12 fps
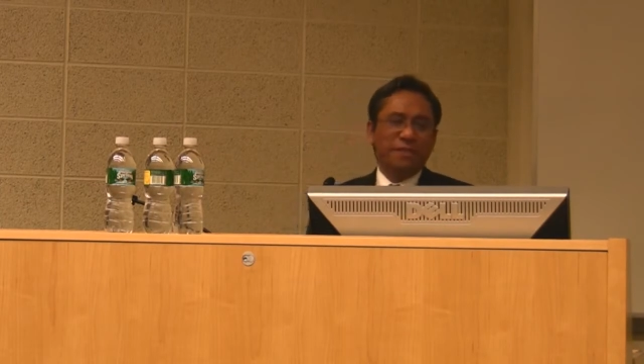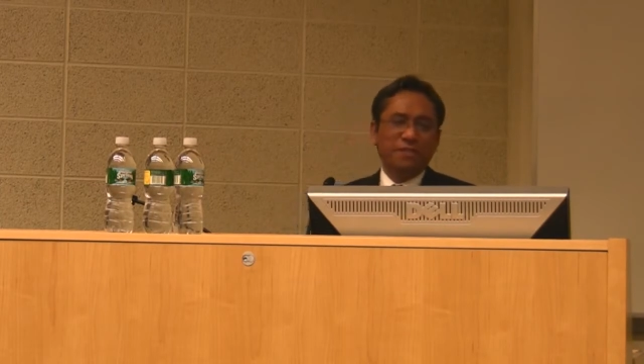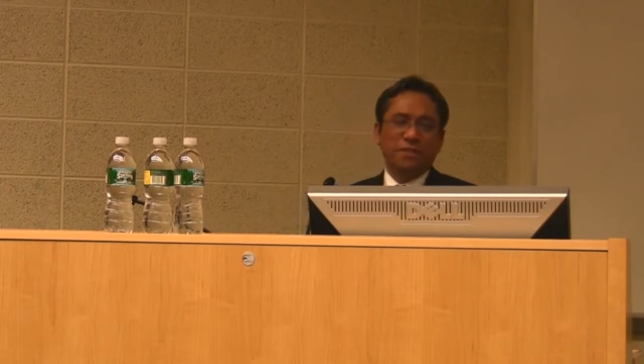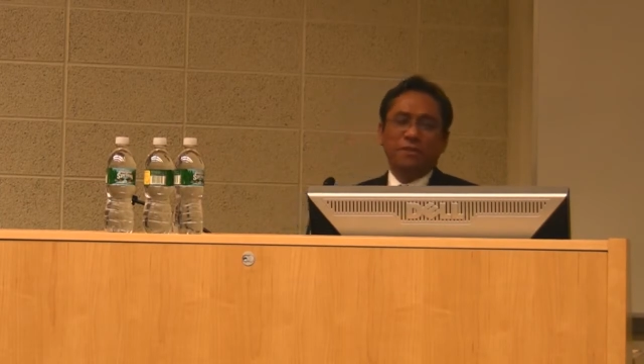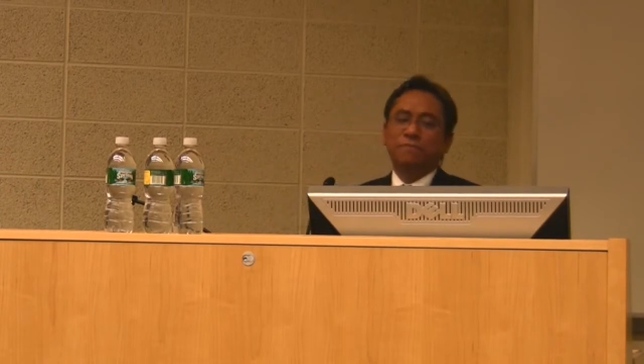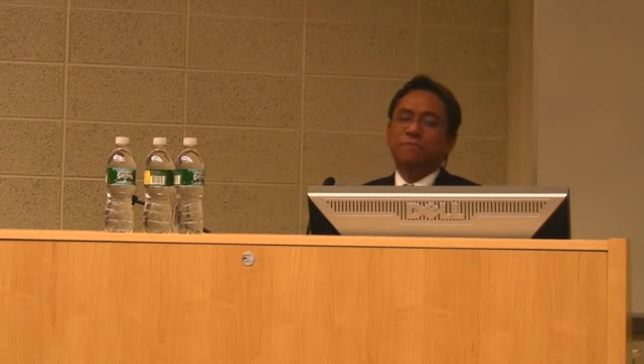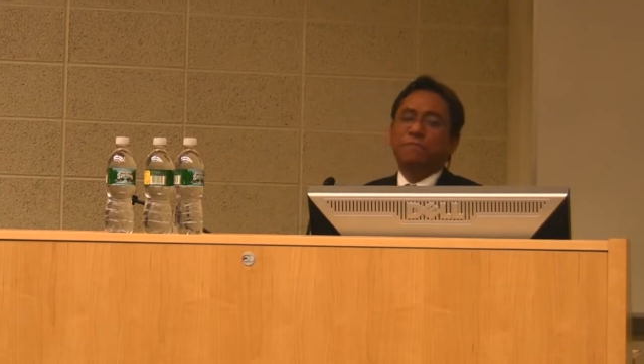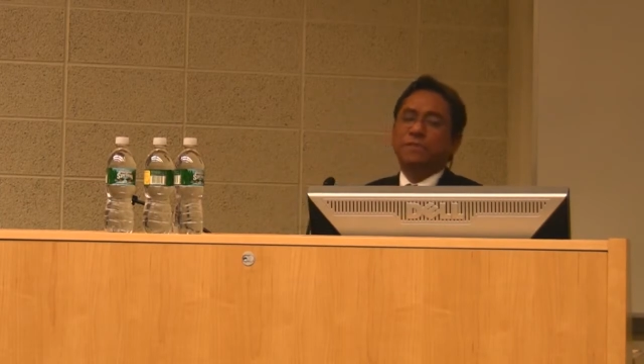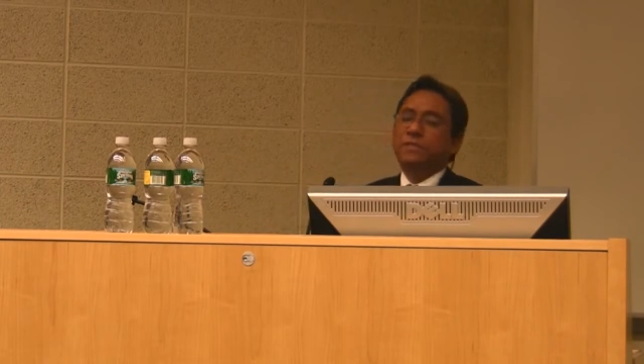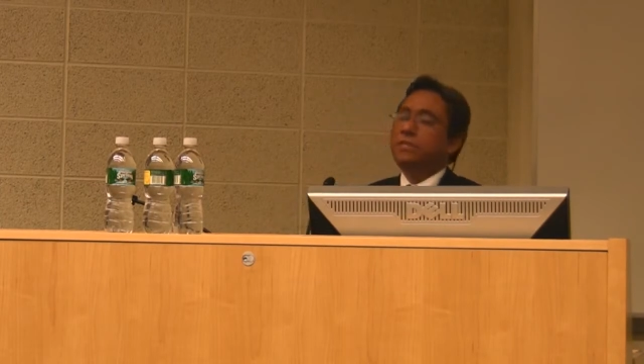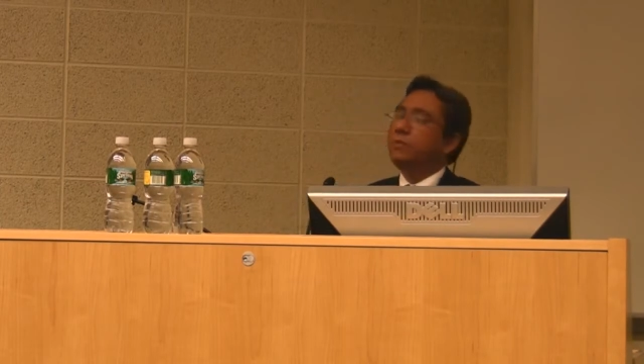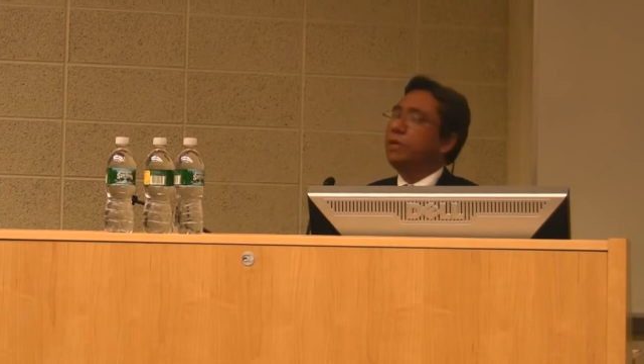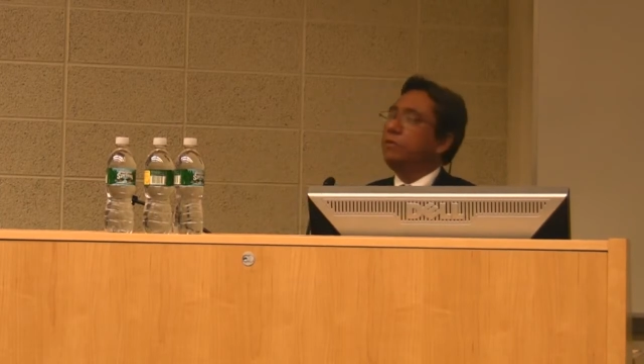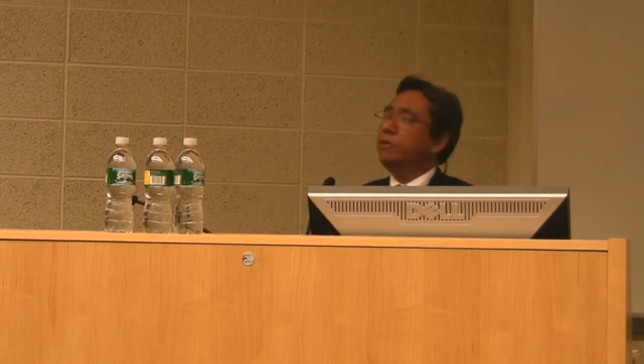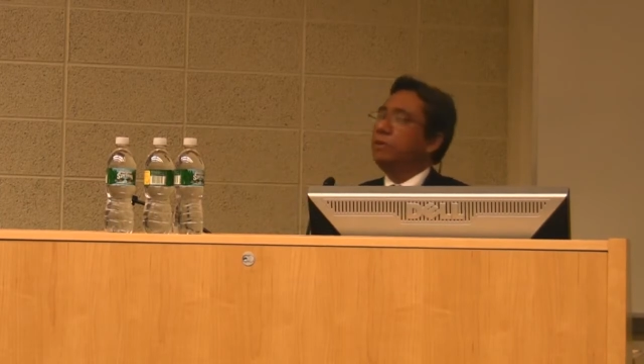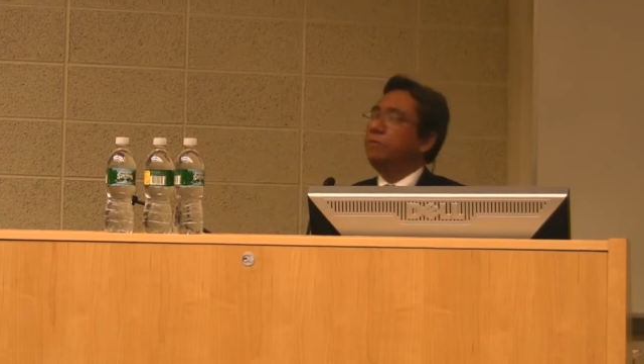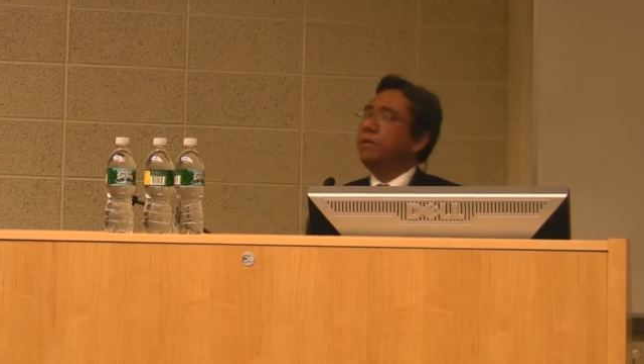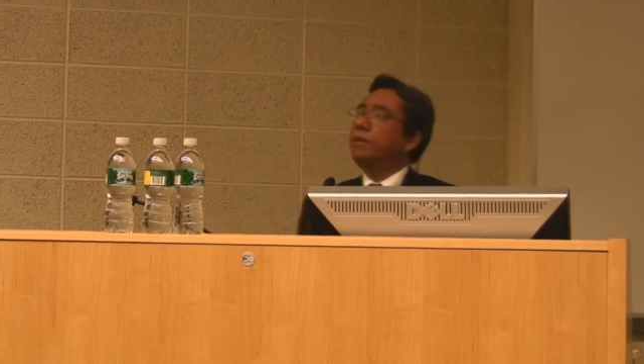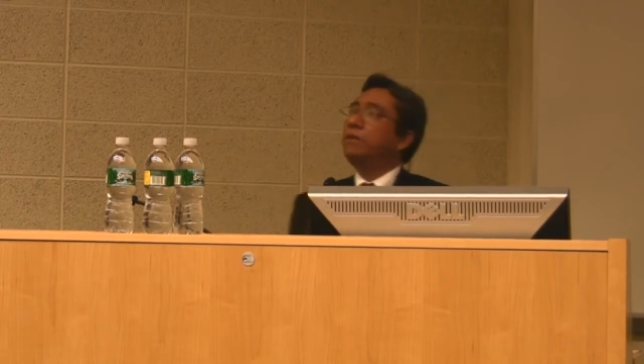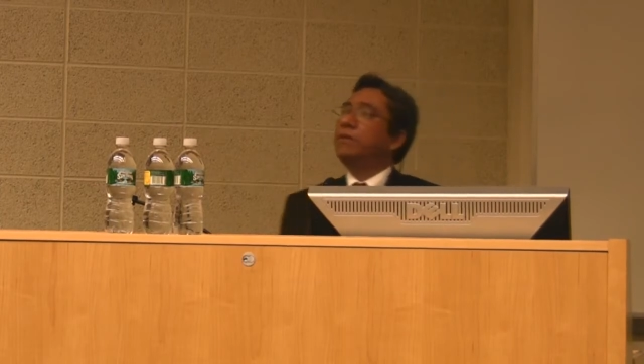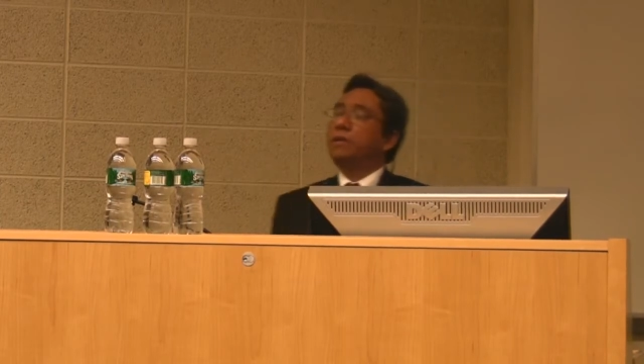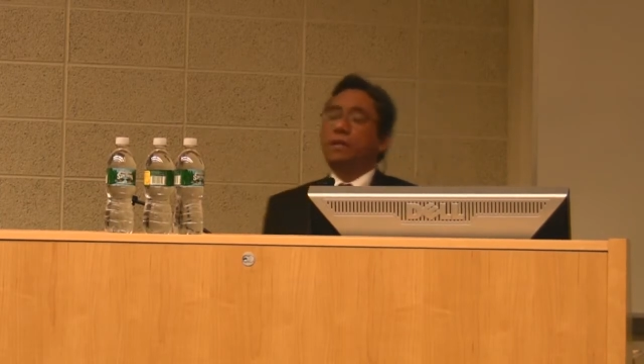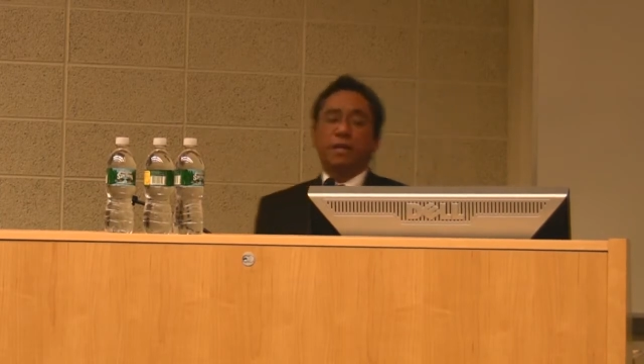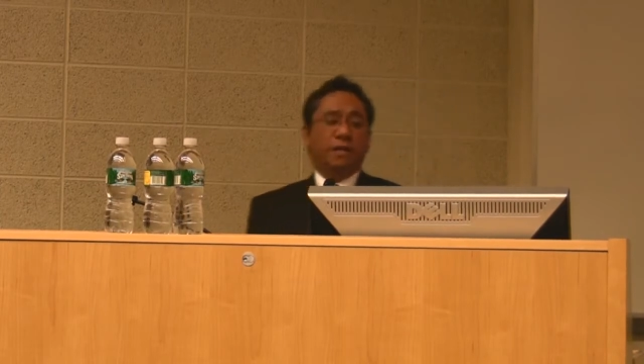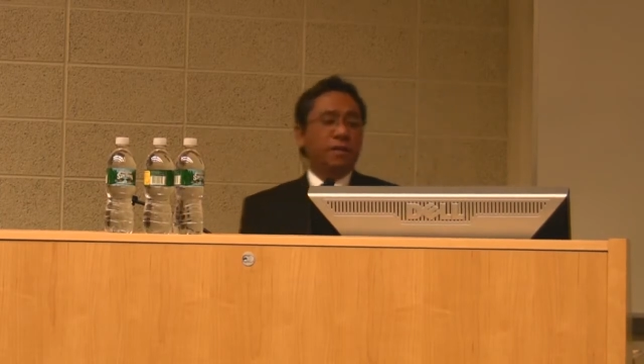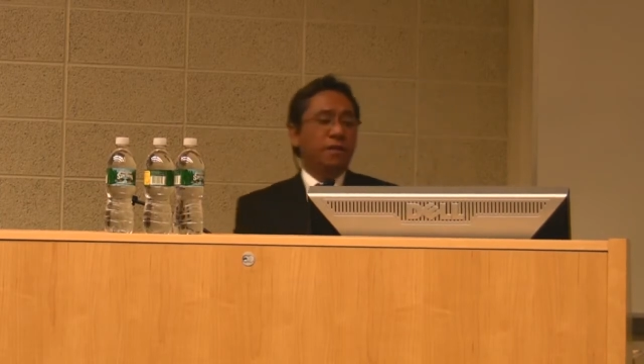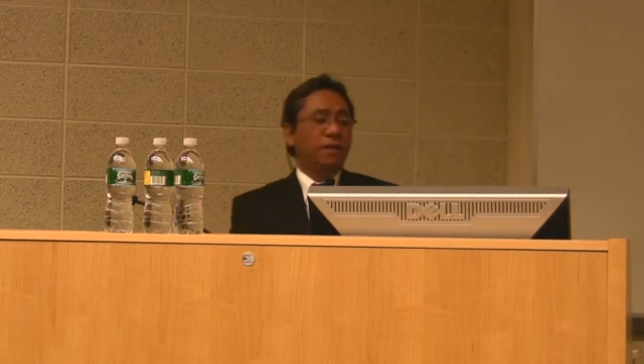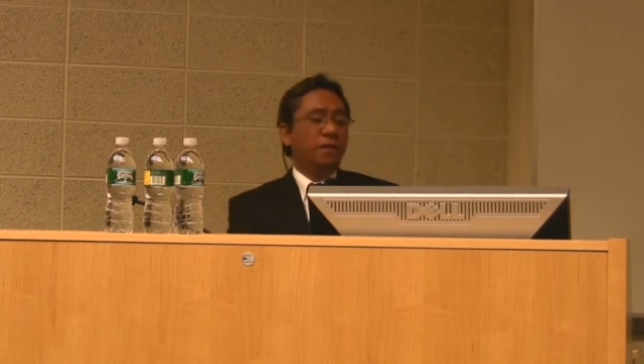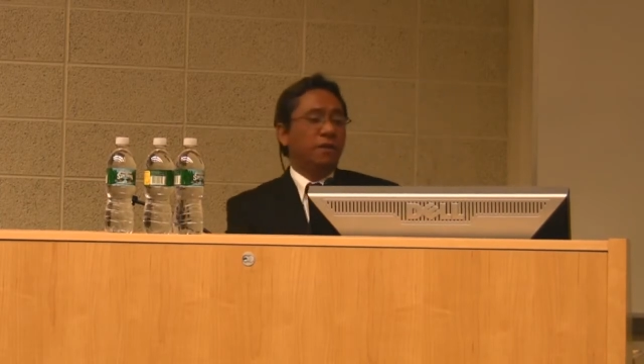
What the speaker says: So this is what we're going to be looking at